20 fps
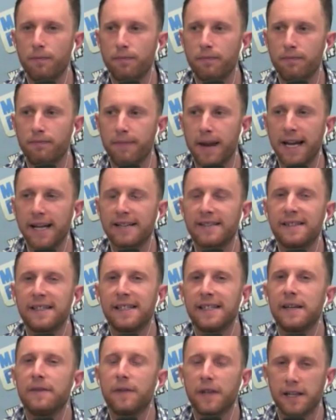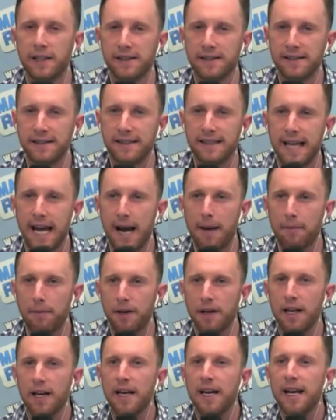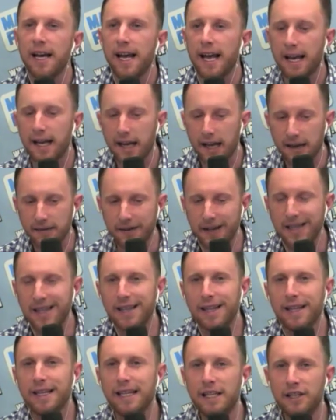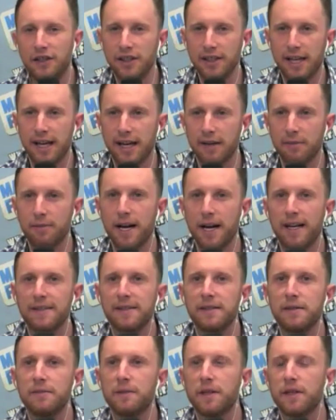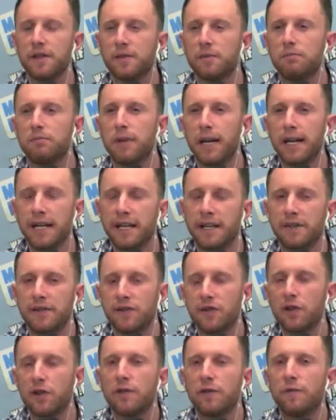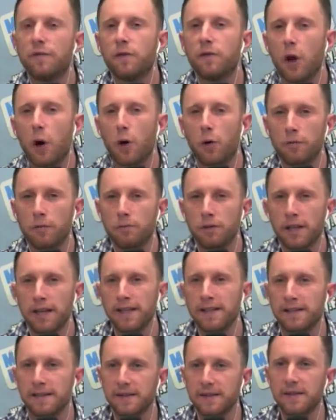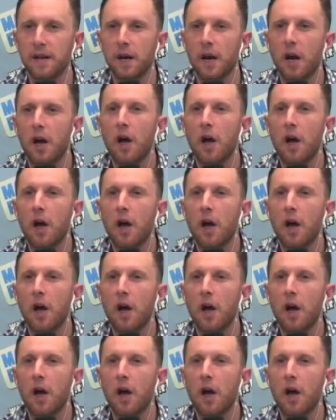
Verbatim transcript: make a significant step in kind of unleashing that capacity because money can start to flow in places